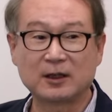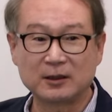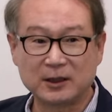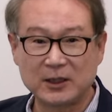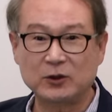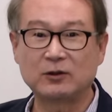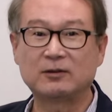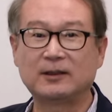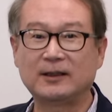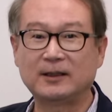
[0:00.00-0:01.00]

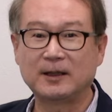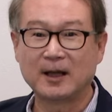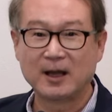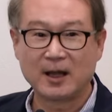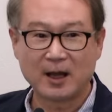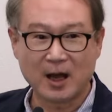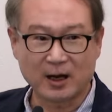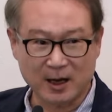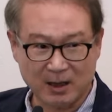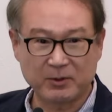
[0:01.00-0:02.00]
continuously
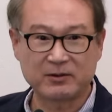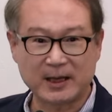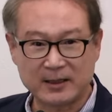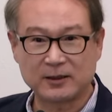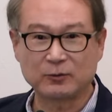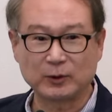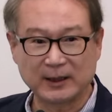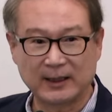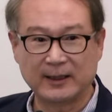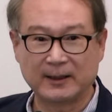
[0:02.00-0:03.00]
conversation
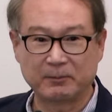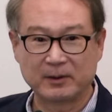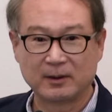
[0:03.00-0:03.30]
with LLM